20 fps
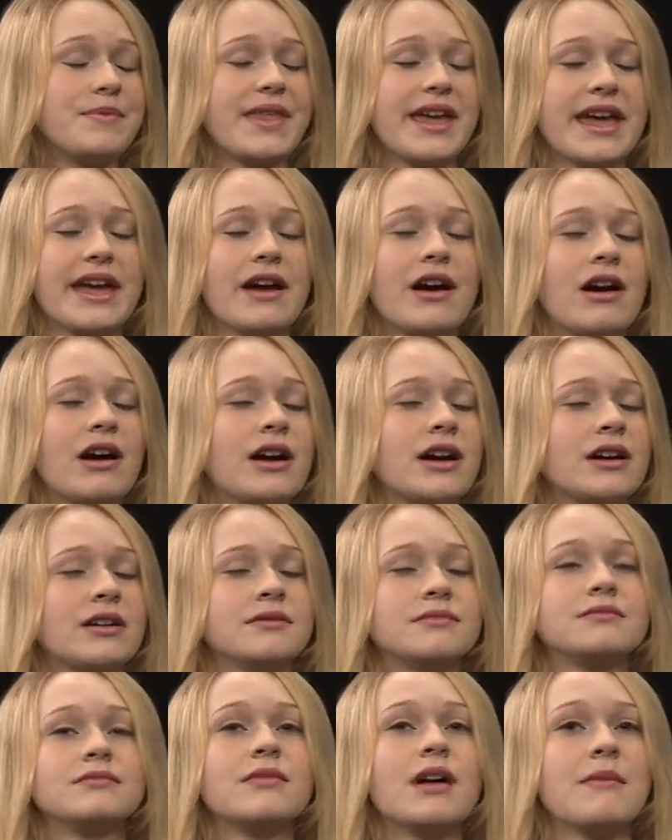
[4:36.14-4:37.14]
They are
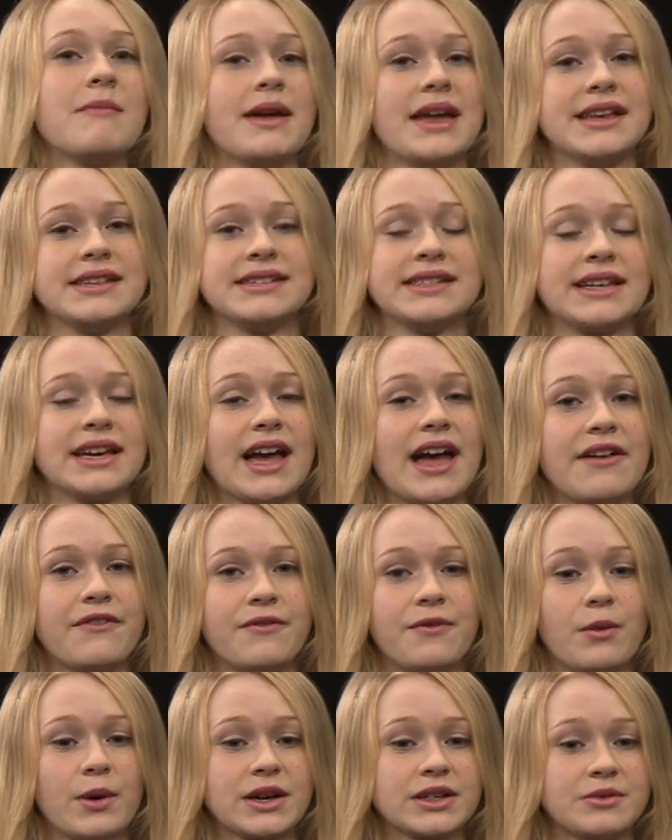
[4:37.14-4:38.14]
amazing.
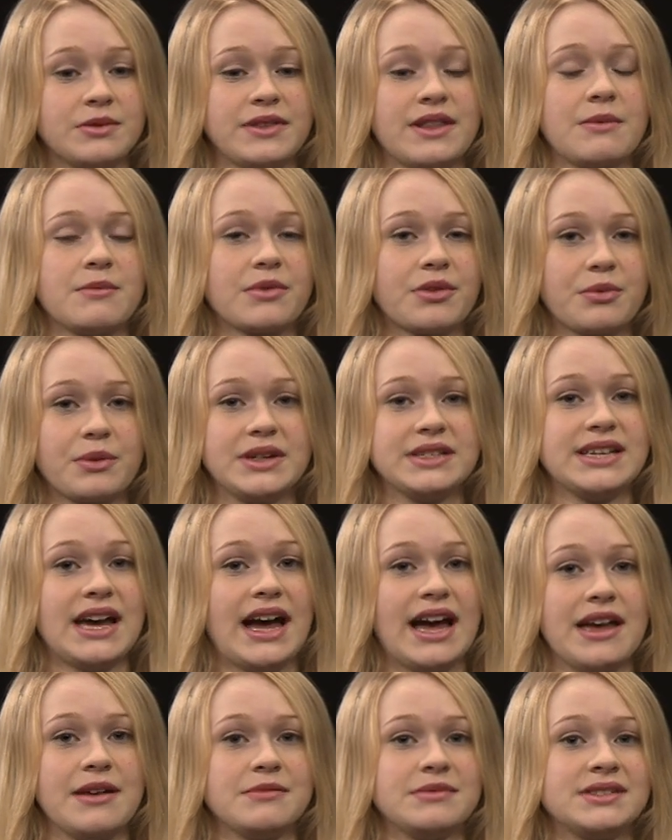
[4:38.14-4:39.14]
I've worked with them 3
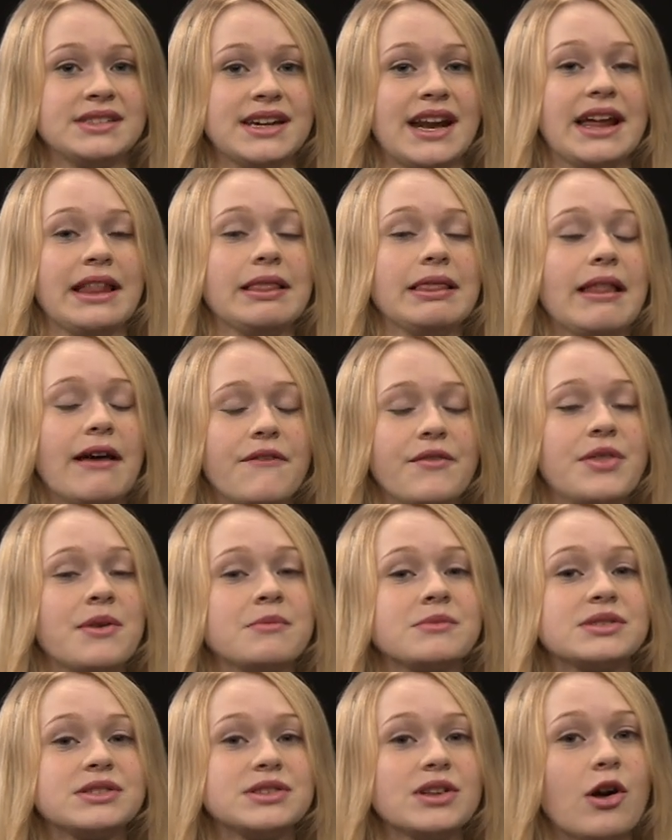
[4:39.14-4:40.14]
times and I love
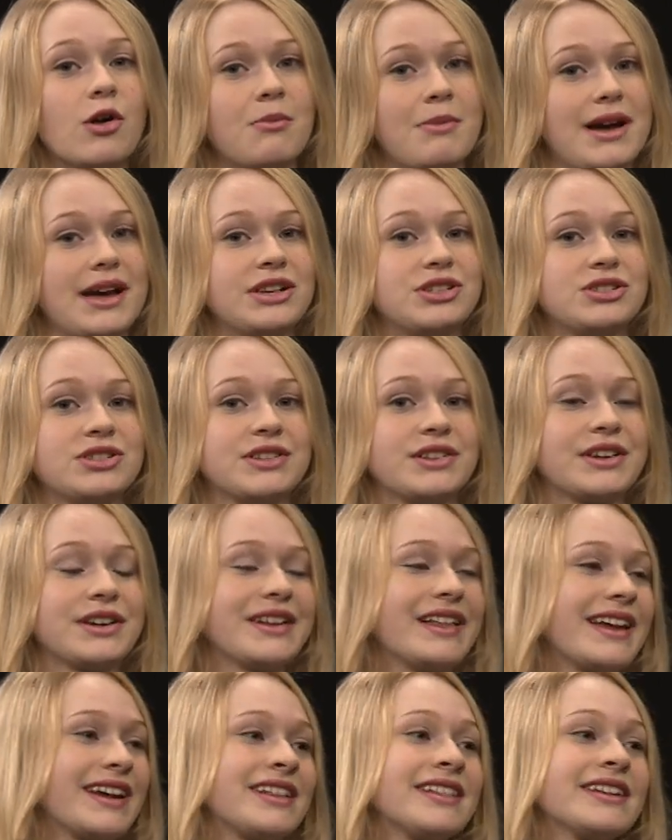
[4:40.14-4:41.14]
them so much.
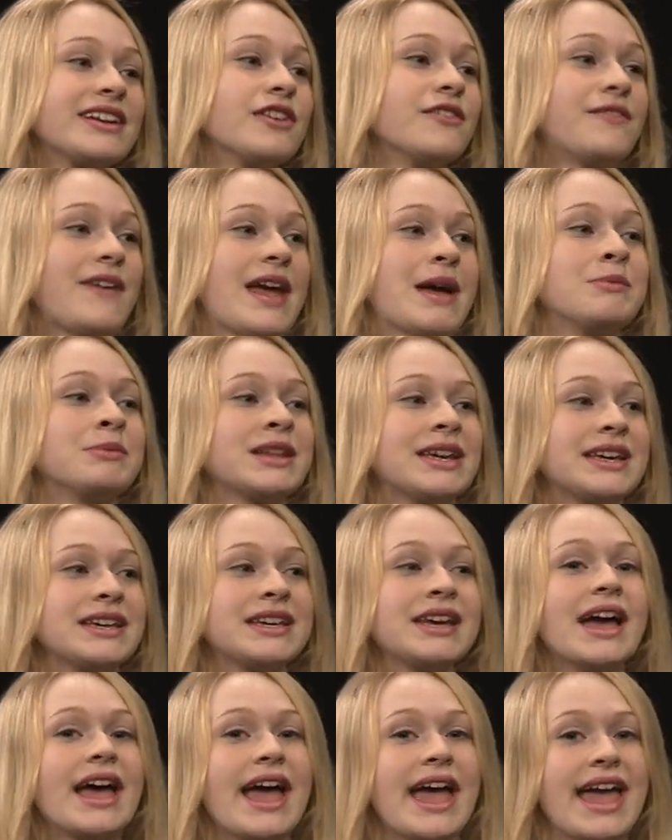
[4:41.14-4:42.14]
They're like a little
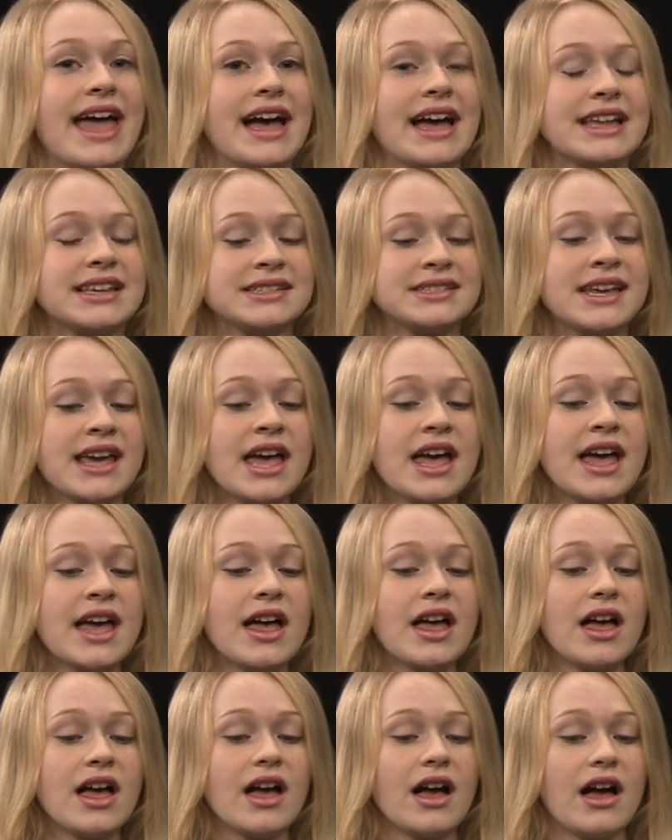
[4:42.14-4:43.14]
family. And
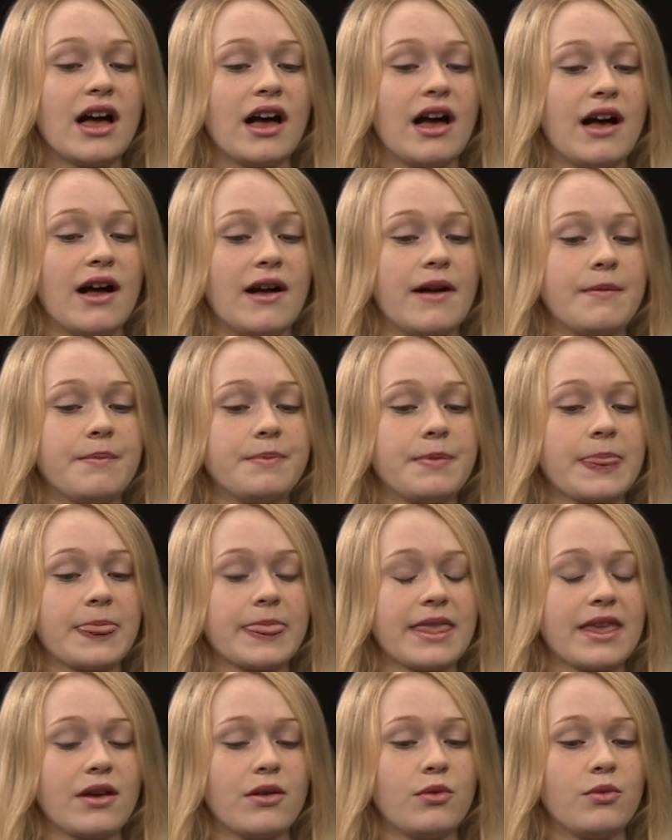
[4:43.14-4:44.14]

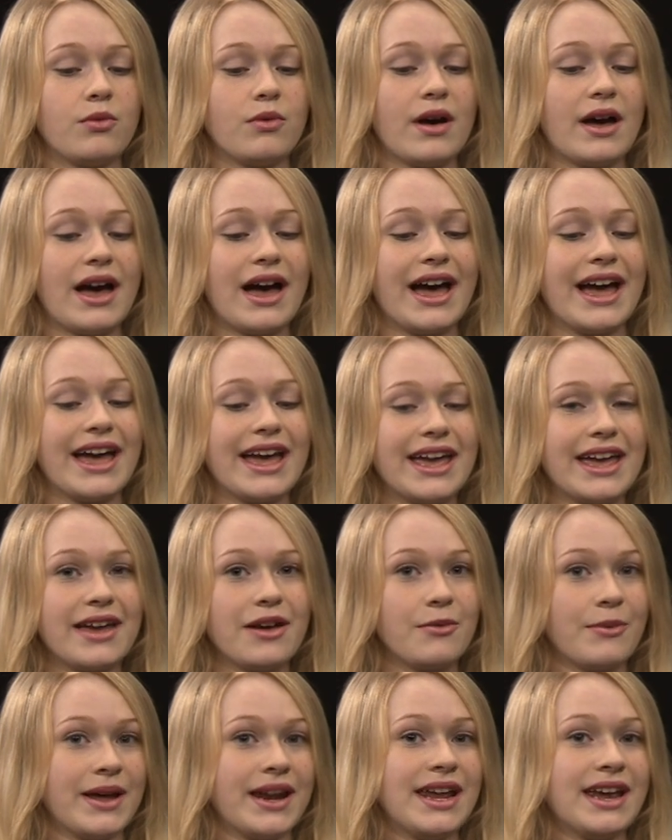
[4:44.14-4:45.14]

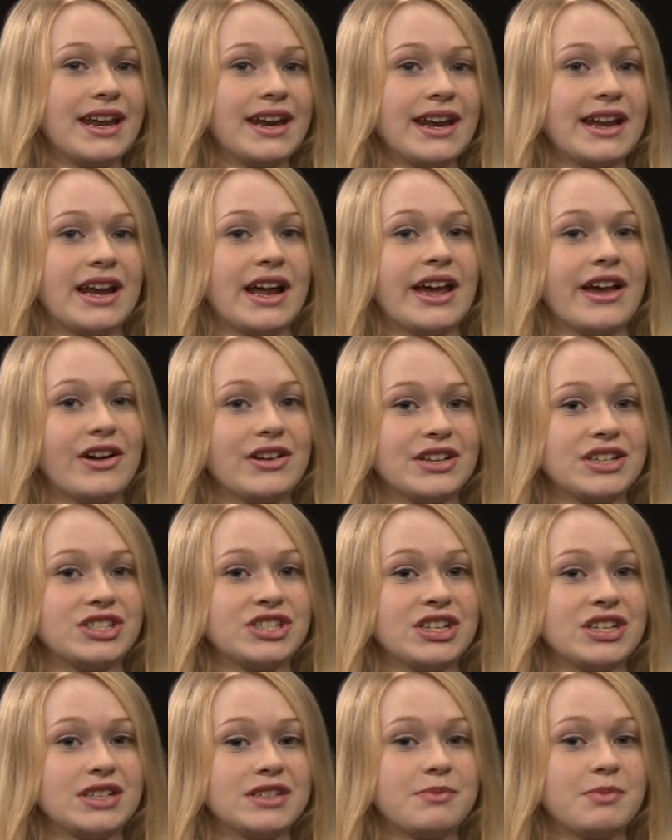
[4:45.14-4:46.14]
I went in and I
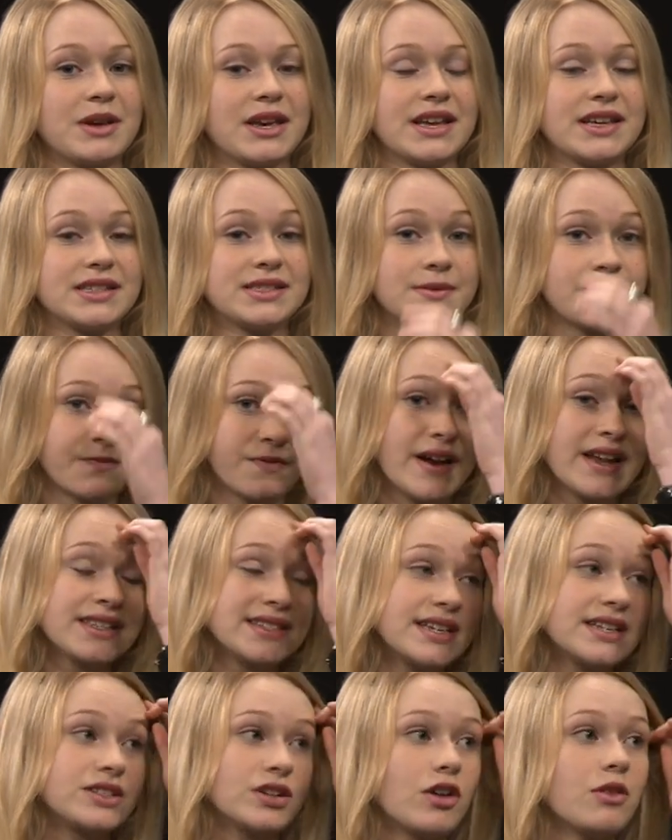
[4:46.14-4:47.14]
auditioned because some
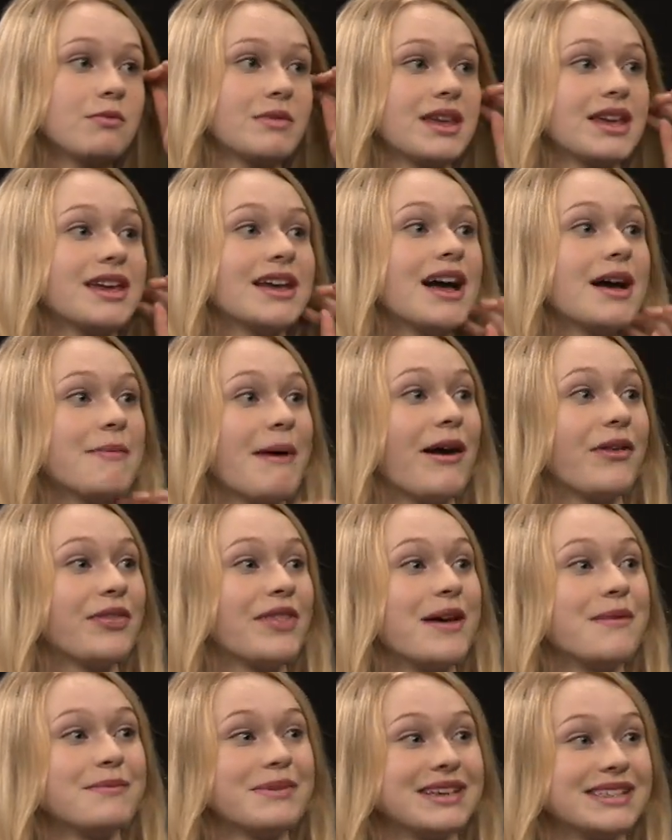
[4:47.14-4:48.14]
friends had told me about
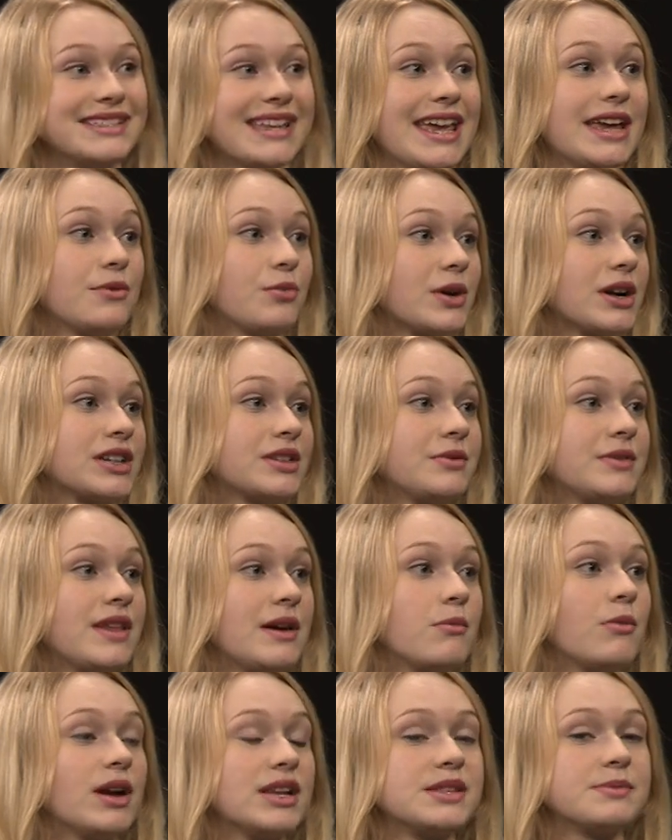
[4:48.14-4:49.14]
them because they had worked with
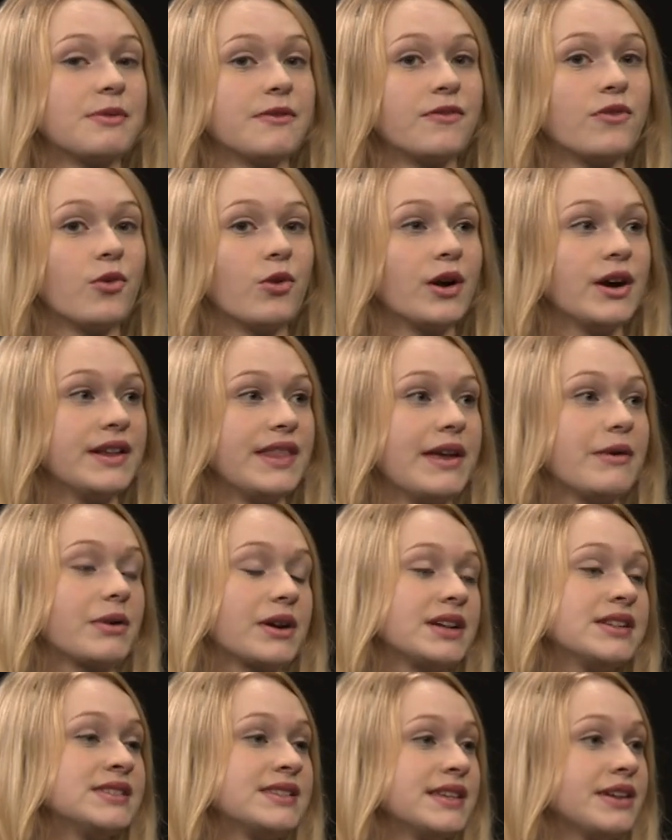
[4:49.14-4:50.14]
them once before and they were
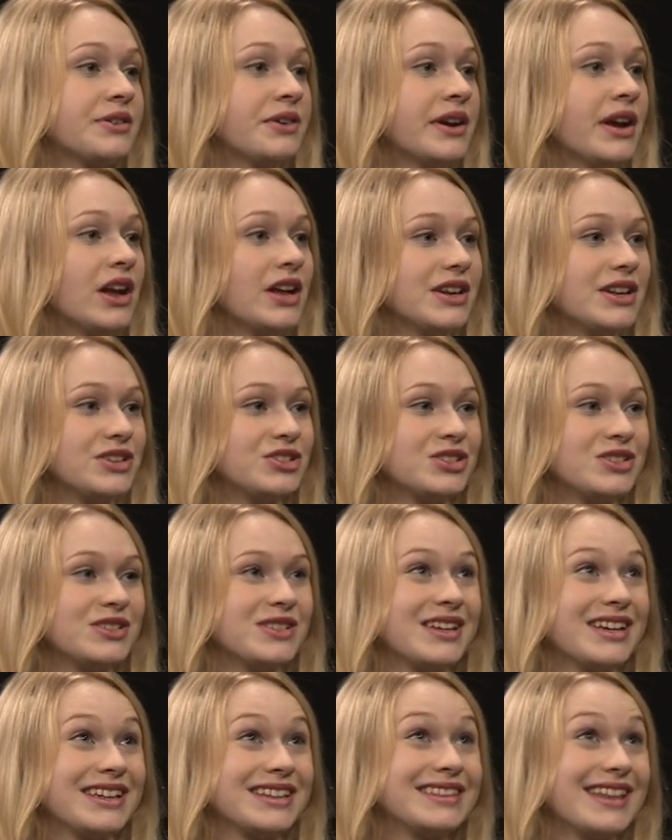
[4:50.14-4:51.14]
considering
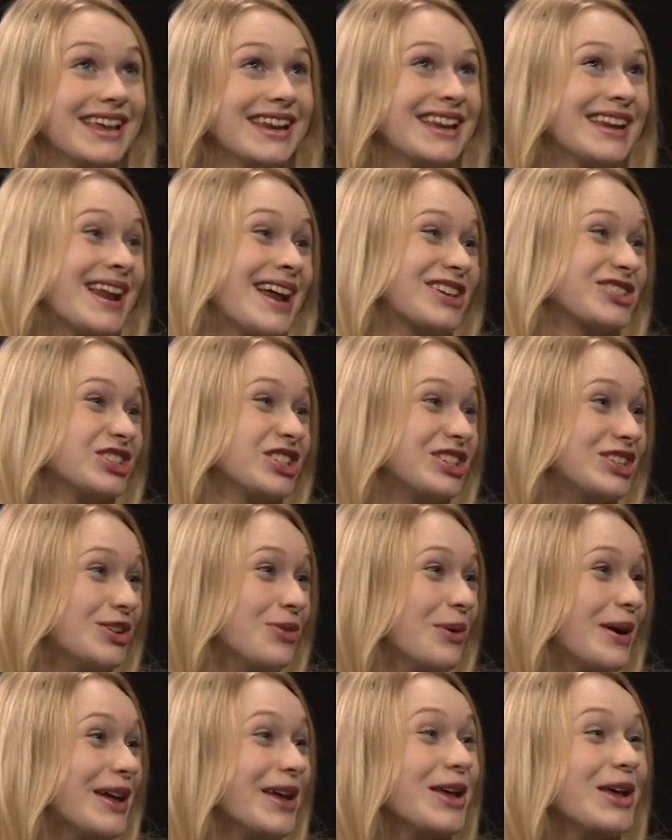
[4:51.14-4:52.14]
auditioning. They didn't actually
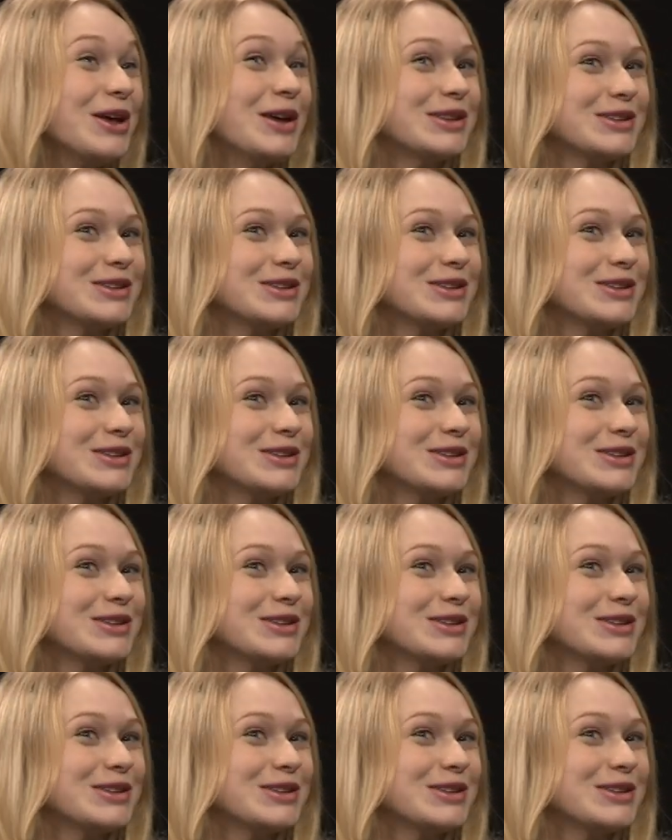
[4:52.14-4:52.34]
do it.